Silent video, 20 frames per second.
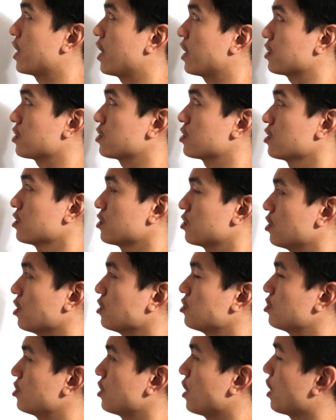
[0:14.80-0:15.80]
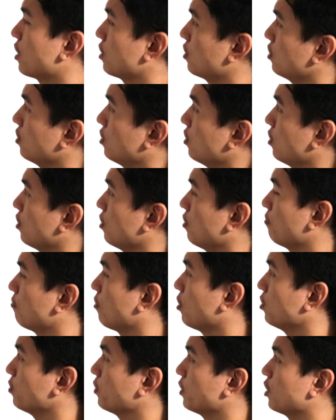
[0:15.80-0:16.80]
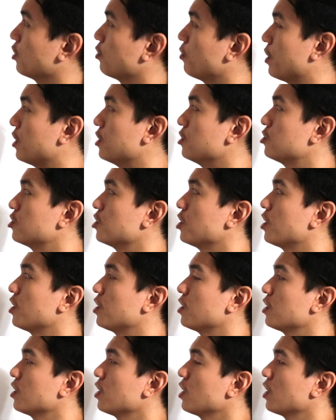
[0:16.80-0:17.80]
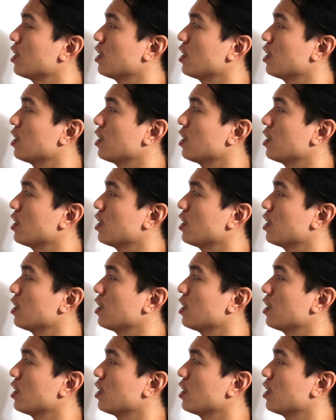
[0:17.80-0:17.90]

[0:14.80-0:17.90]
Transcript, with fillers: x such that the following equation,